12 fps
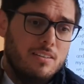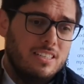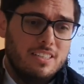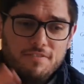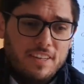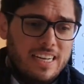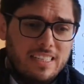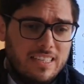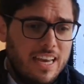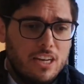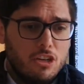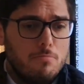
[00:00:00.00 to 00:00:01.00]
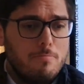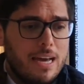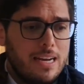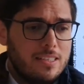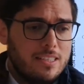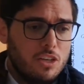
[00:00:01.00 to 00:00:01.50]
Divinity and
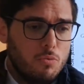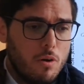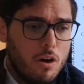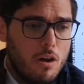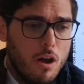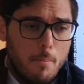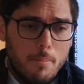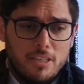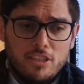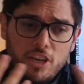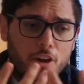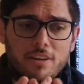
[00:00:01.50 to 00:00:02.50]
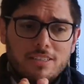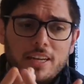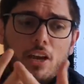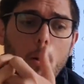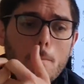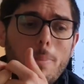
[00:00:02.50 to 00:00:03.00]
humanity were mysteriously
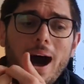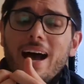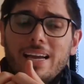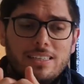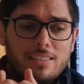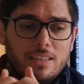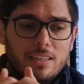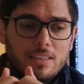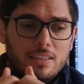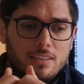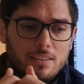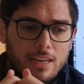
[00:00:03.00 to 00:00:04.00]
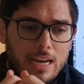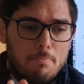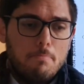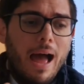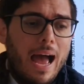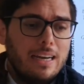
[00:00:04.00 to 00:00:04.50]
combined,
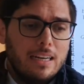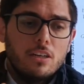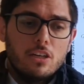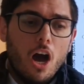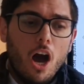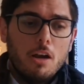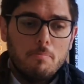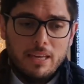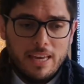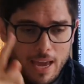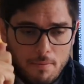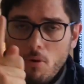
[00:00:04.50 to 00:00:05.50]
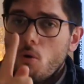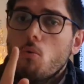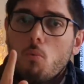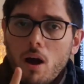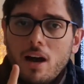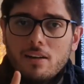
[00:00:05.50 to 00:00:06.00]
and man and God became
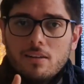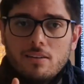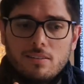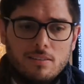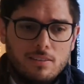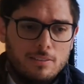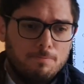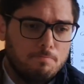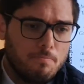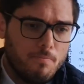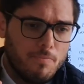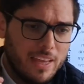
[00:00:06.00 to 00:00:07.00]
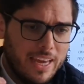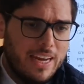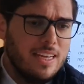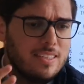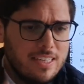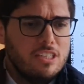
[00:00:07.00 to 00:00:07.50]
one. It
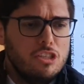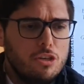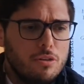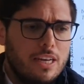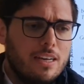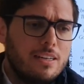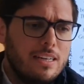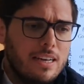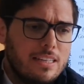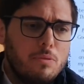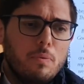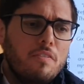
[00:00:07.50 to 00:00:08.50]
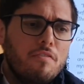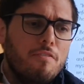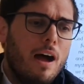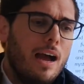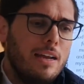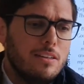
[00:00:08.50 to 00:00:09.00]
is this union that we
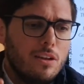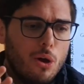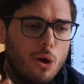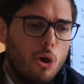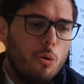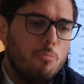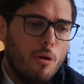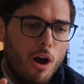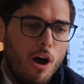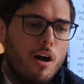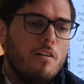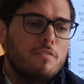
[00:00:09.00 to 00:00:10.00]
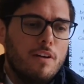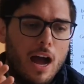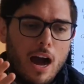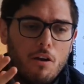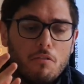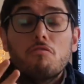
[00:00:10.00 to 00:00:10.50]
find the hope of
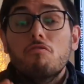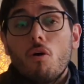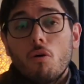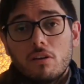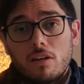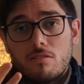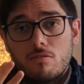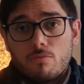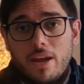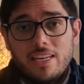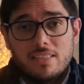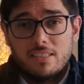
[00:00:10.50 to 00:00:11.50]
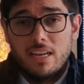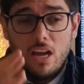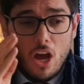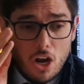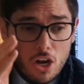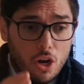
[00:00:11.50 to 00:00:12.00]
our fallen race.
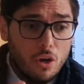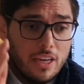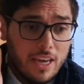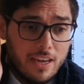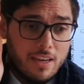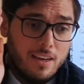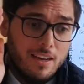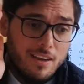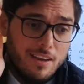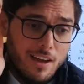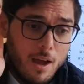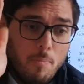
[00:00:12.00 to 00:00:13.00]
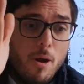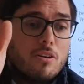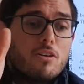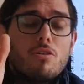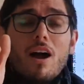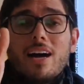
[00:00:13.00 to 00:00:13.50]
Looking
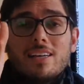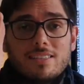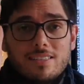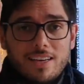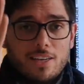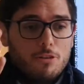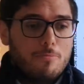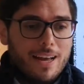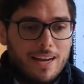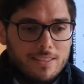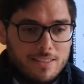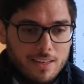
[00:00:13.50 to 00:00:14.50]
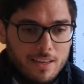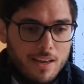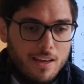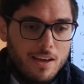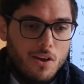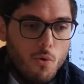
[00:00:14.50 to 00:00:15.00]
upon Christ in humanity,
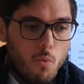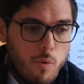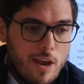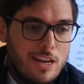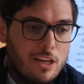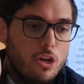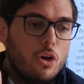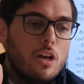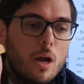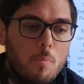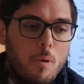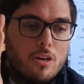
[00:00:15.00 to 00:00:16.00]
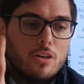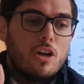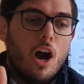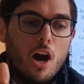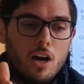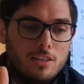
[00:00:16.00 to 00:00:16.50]
we look upon
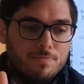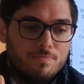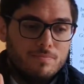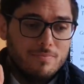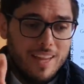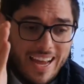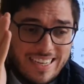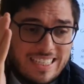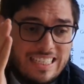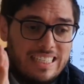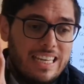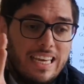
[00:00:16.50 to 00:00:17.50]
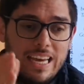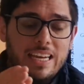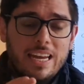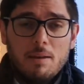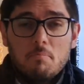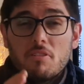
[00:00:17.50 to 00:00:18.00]
God, and see in
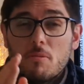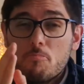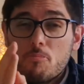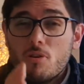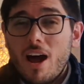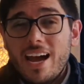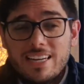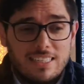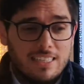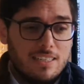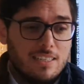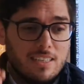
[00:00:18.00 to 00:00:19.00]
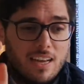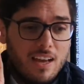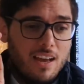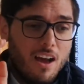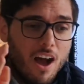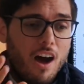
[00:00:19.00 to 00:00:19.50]
him the brightness
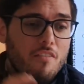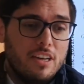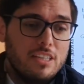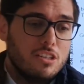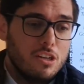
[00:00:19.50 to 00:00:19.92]
of his